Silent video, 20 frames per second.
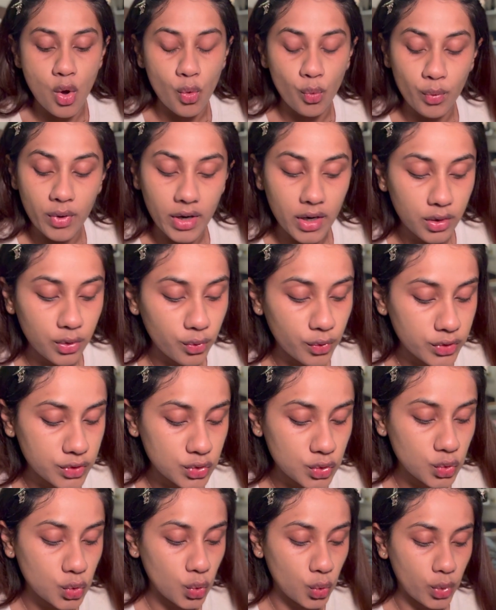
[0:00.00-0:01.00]
We are going
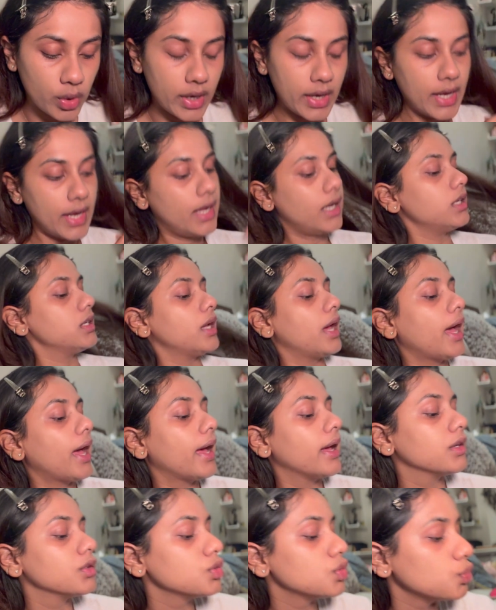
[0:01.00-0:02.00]
to go ahead
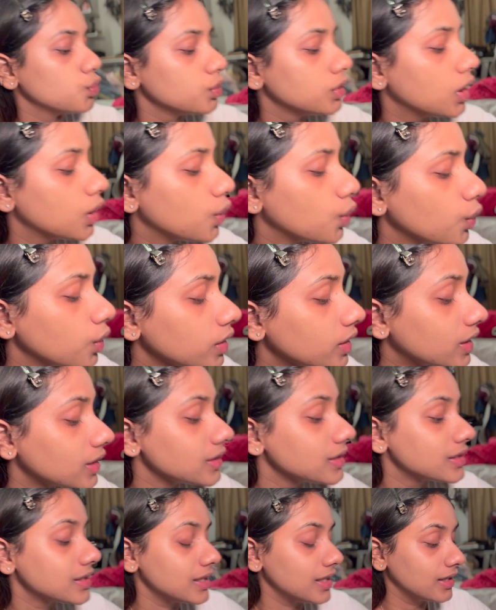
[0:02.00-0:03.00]
and do the whole
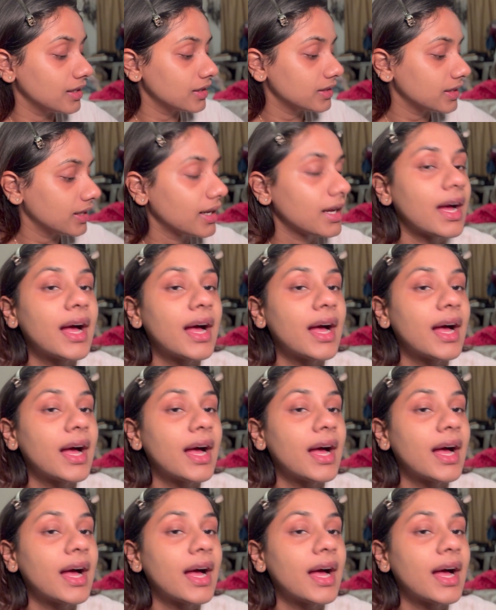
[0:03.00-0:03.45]
concealer thing.